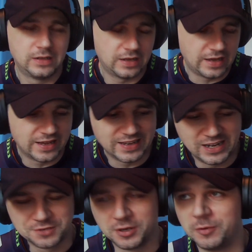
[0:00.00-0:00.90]
Hey guys,
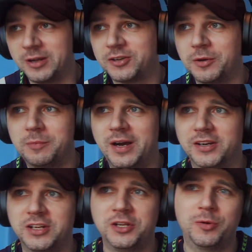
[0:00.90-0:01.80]
what up? Welcome back. I'm
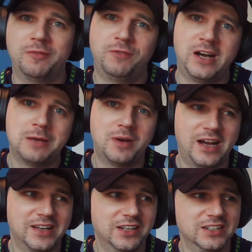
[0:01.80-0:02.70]
going to do a Vibehigher